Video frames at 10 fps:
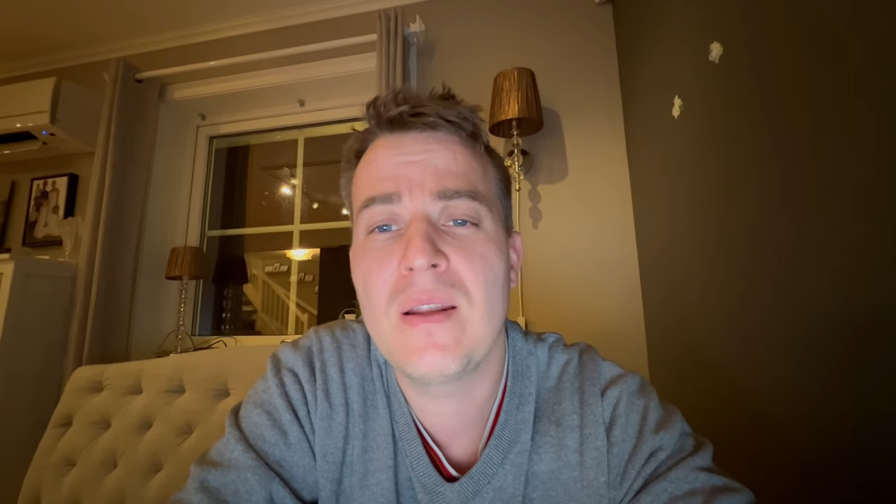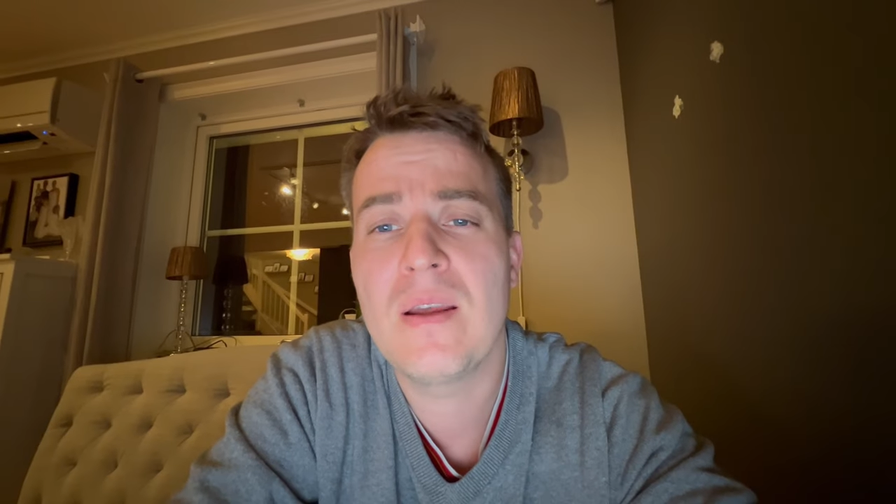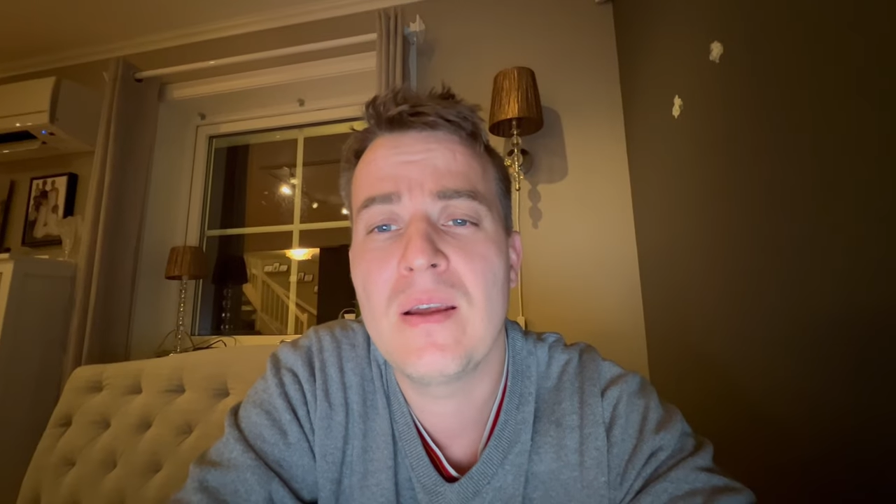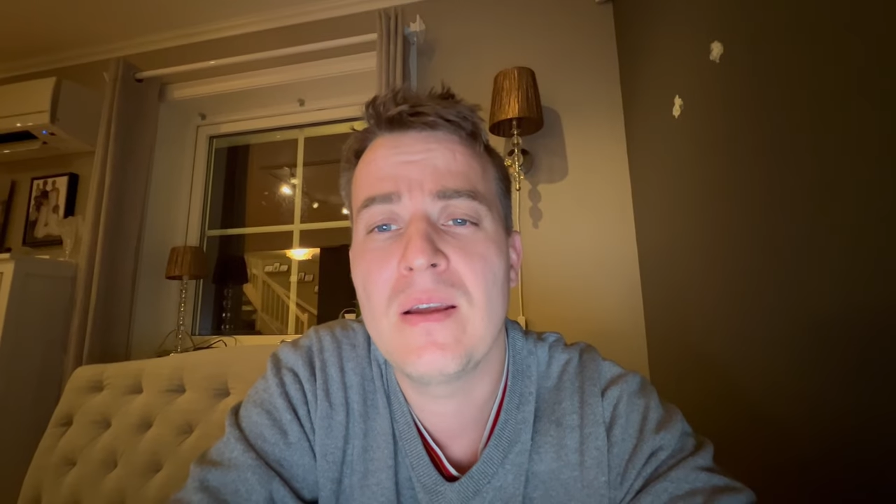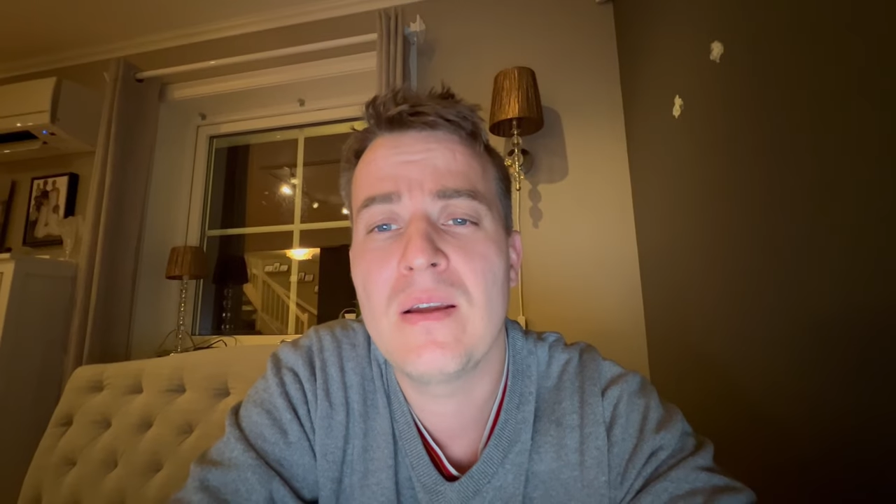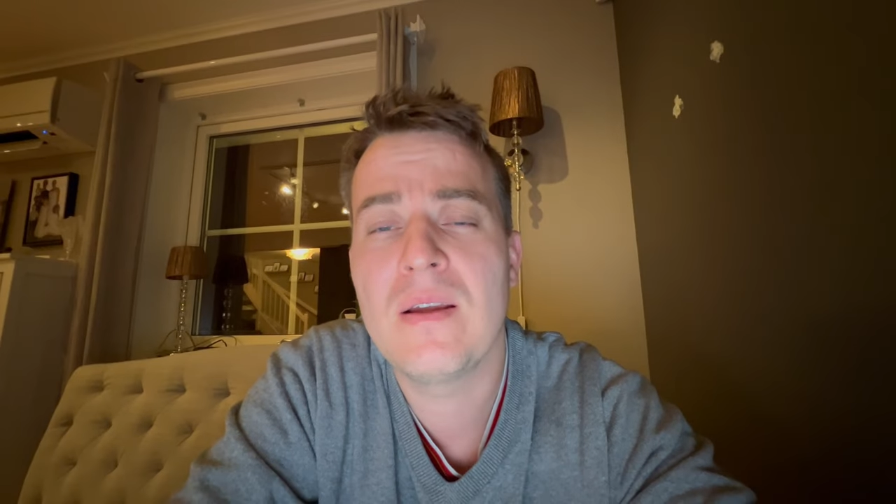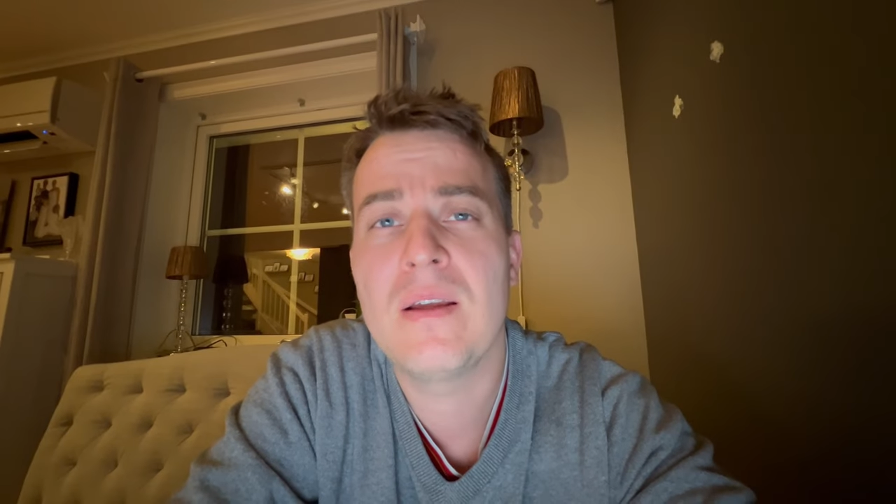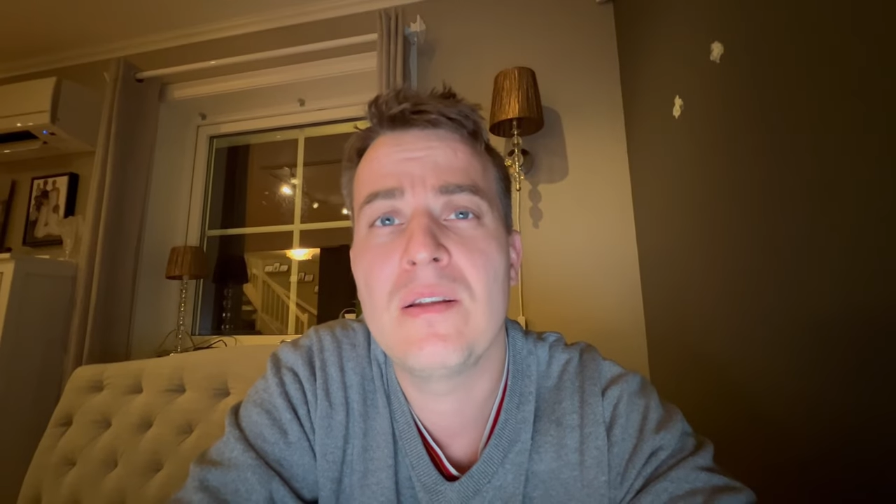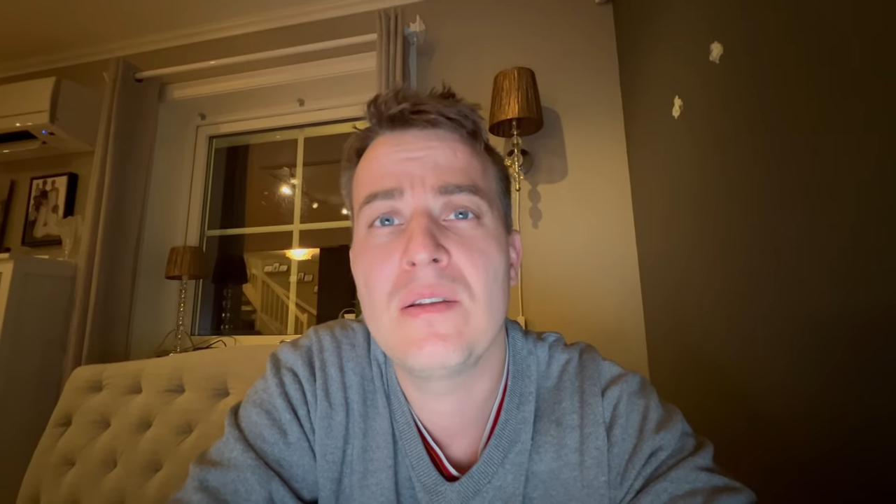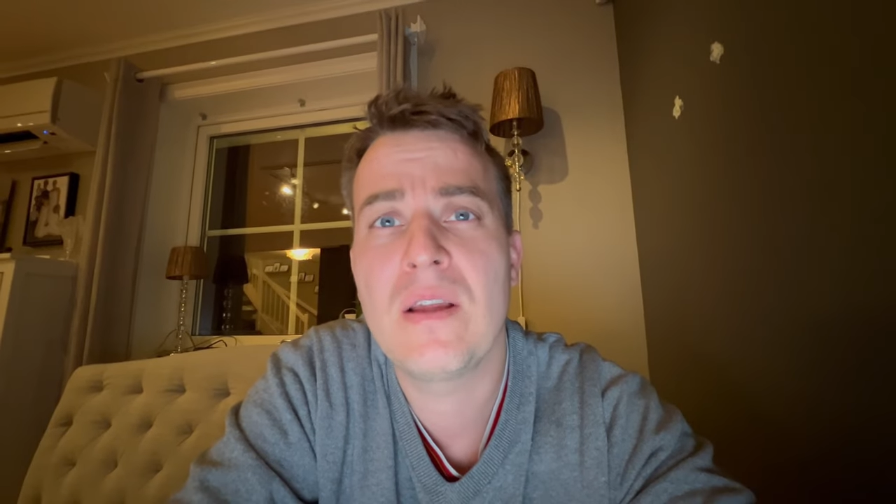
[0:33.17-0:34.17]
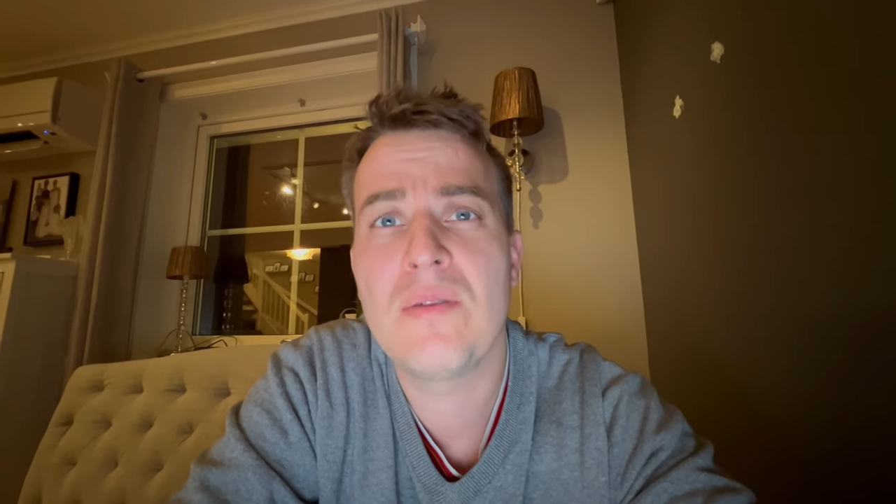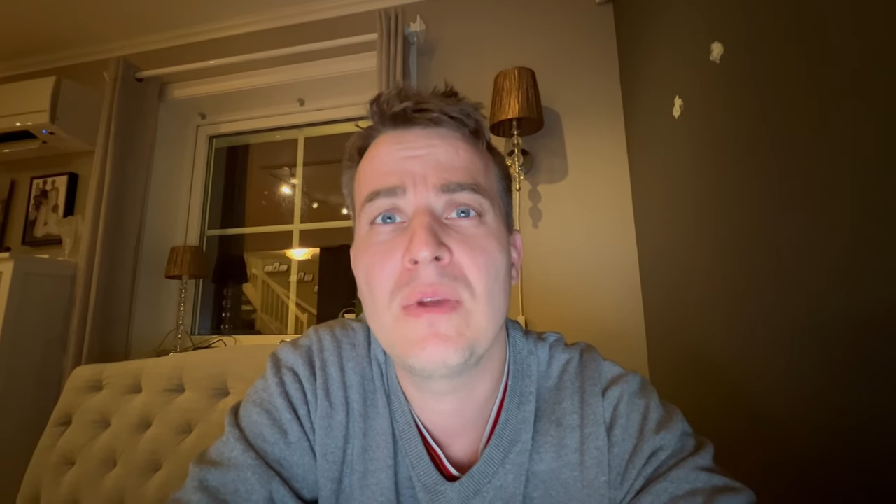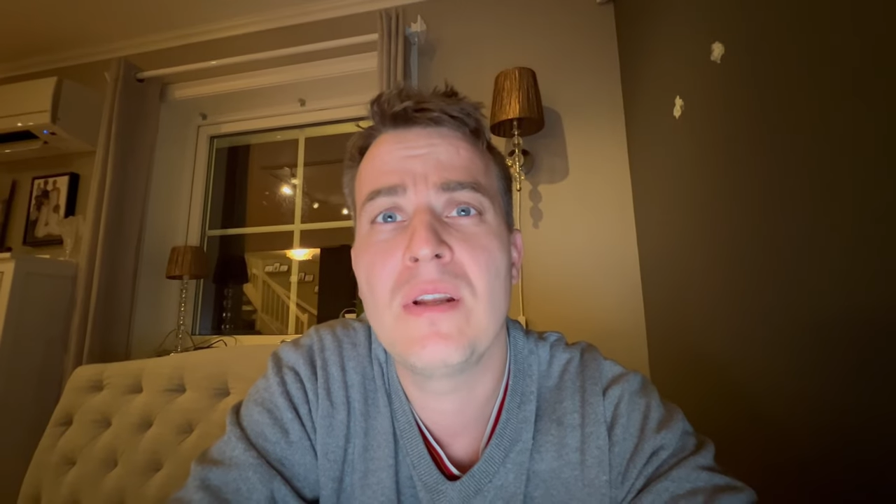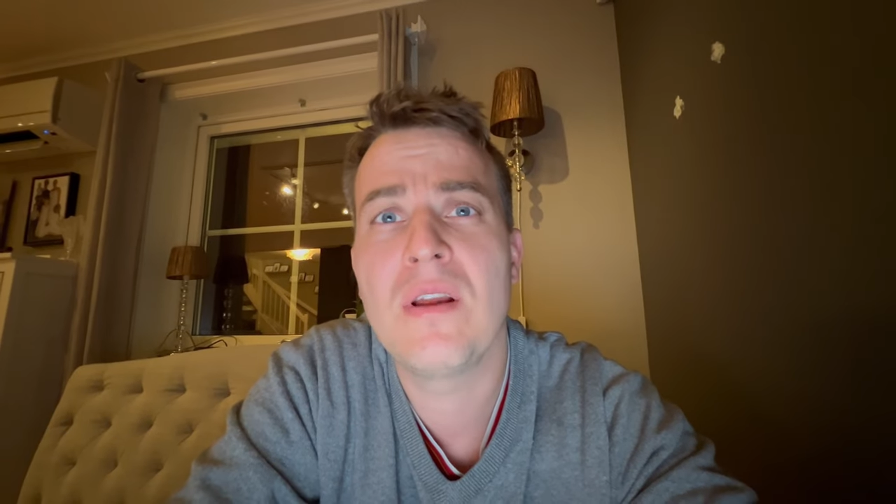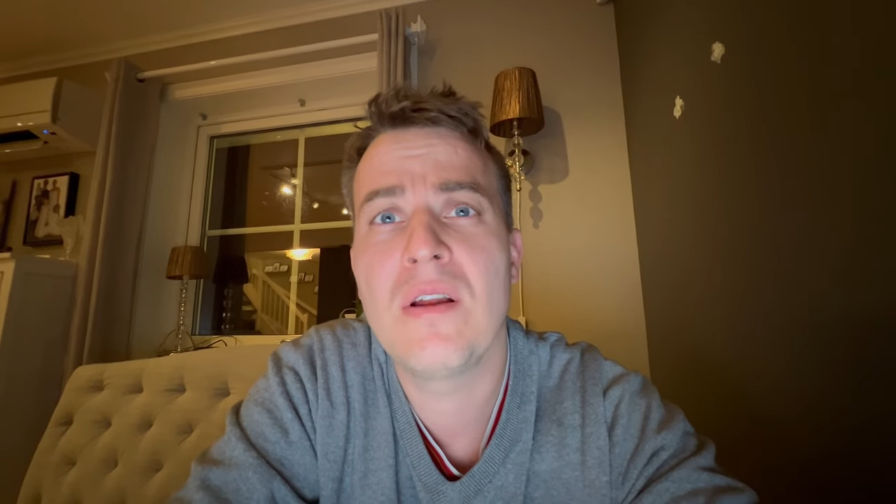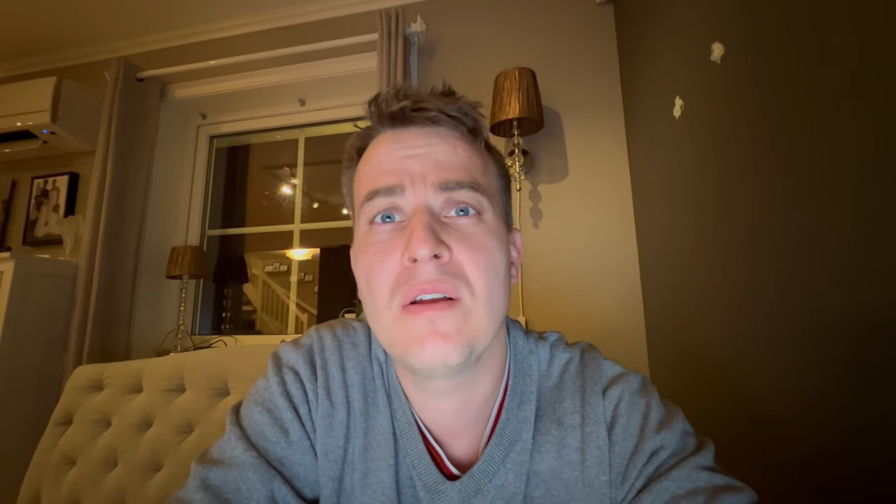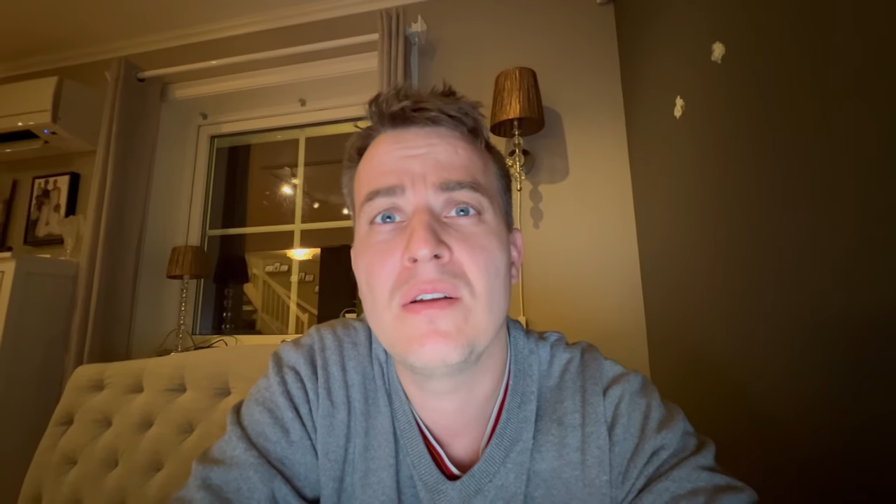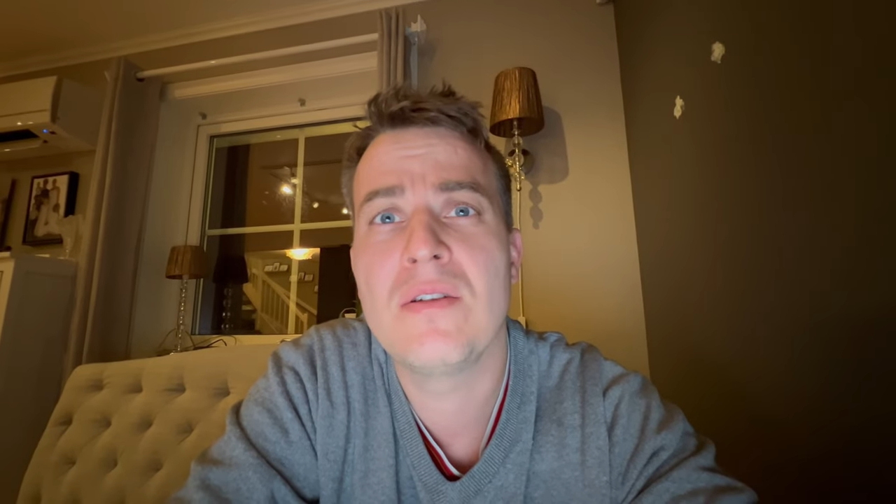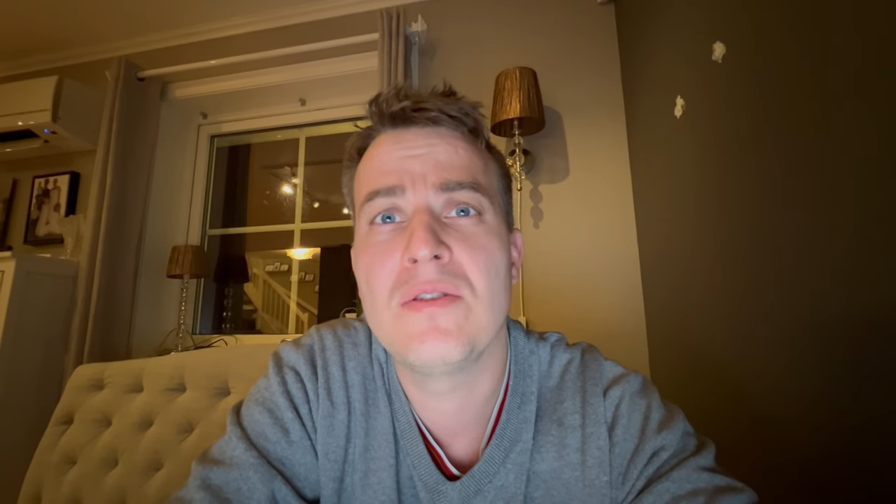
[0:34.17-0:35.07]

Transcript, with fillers: uh, it had been a